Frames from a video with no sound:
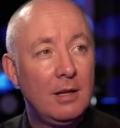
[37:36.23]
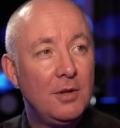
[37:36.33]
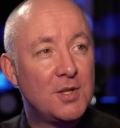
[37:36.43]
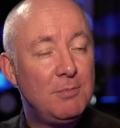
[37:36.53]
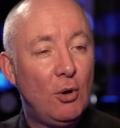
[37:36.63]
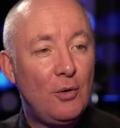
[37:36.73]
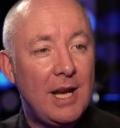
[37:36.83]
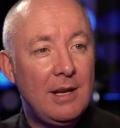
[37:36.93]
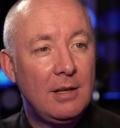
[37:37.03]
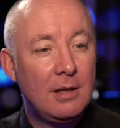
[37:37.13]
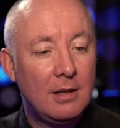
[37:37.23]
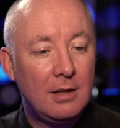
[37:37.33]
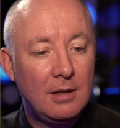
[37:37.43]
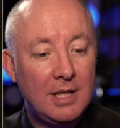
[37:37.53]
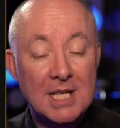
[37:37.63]
This morning,
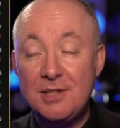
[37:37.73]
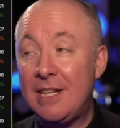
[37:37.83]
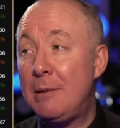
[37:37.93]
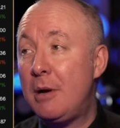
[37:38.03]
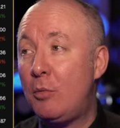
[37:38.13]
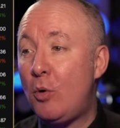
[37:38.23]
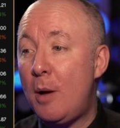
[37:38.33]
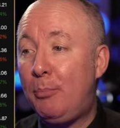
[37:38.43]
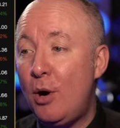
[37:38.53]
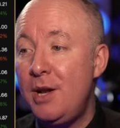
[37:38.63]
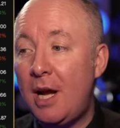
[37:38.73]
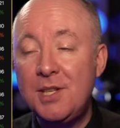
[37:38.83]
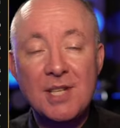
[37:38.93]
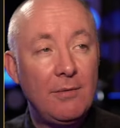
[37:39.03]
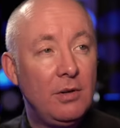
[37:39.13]
yesterday we were at
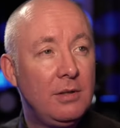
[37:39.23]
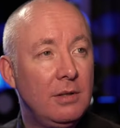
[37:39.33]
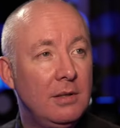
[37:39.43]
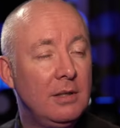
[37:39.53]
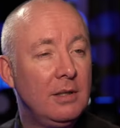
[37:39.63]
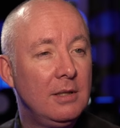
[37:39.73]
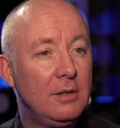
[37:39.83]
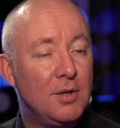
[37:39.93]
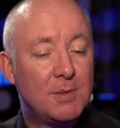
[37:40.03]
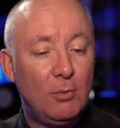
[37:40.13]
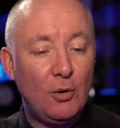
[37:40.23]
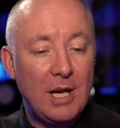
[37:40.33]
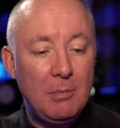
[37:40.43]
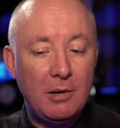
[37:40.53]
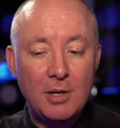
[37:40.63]
1.97. This
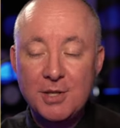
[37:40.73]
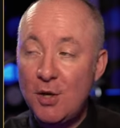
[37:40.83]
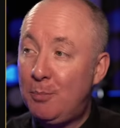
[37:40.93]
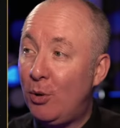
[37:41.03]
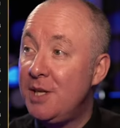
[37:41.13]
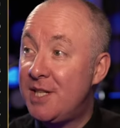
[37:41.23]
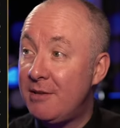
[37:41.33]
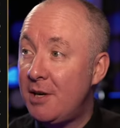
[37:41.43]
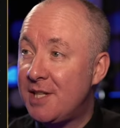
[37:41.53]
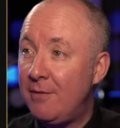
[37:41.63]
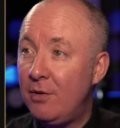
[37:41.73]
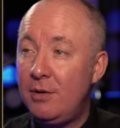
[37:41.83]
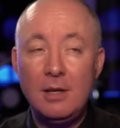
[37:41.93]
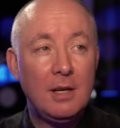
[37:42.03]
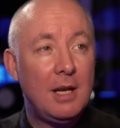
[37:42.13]
morning we were at
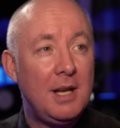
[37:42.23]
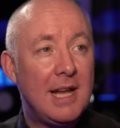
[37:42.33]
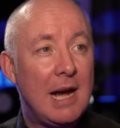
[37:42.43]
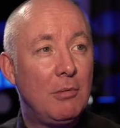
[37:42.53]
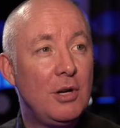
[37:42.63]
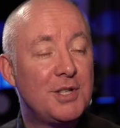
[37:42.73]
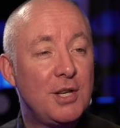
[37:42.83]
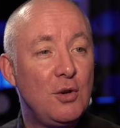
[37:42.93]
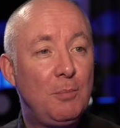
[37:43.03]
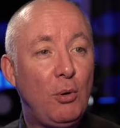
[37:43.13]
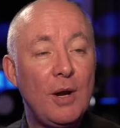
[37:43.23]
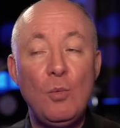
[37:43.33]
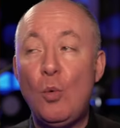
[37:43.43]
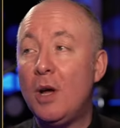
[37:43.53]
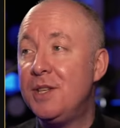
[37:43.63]
2.07. Now we're at
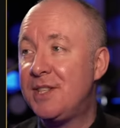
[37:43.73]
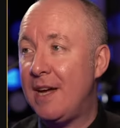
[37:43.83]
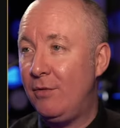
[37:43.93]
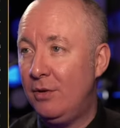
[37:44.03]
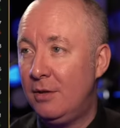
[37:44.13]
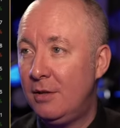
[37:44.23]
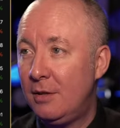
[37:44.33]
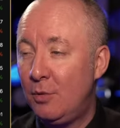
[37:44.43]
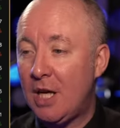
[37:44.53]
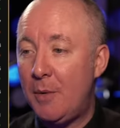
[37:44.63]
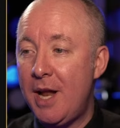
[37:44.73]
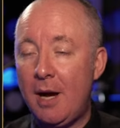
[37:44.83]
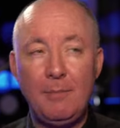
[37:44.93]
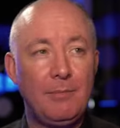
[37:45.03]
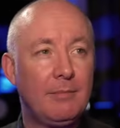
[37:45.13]
2.17. We're going
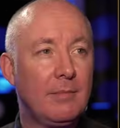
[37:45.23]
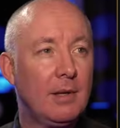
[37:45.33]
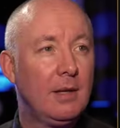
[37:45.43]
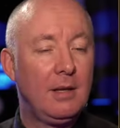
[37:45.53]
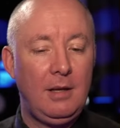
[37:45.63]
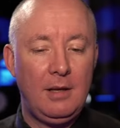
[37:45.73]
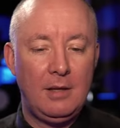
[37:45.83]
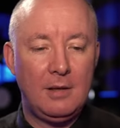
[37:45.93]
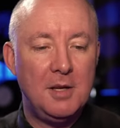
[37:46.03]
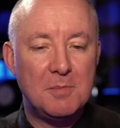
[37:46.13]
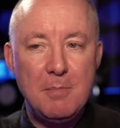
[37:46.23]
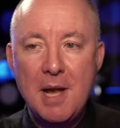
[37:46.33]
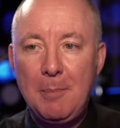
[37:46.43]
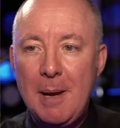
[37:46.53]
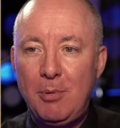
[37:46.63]
up. As
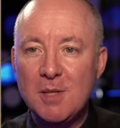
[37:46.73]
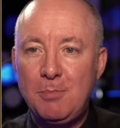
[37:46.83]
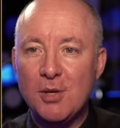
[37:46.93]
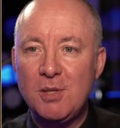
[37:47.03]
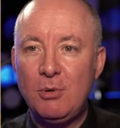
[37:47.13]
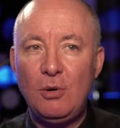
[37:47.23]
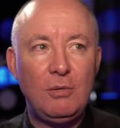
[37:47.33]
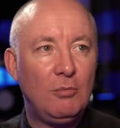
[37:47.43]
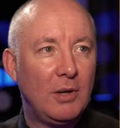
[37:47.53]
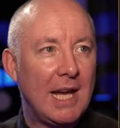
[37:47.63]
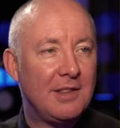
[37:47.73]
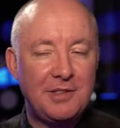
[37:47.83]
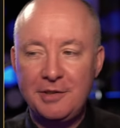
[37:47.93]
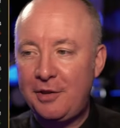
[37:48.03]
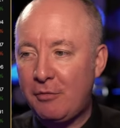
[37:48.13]
many people as possible. We'll get
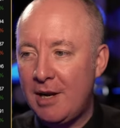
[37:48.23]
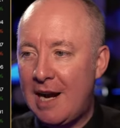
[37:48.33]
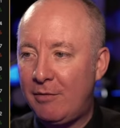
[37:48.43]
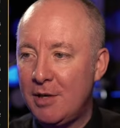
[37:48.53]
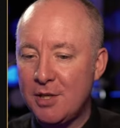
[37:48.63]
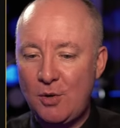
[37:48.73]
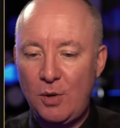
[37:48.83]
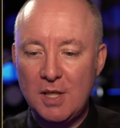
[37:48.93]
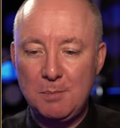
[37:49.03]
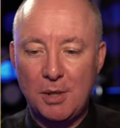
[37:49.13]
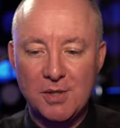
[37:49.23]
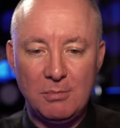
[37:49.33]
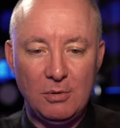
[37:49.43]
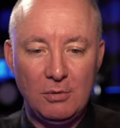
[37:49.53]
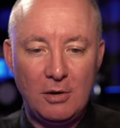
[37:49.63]
to the three average as quick as
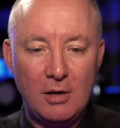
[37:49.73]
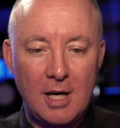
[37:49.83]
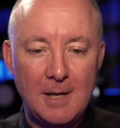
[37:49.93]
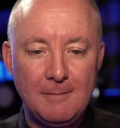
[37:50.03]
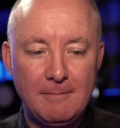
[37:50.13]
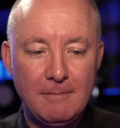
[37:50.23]
possible. All right.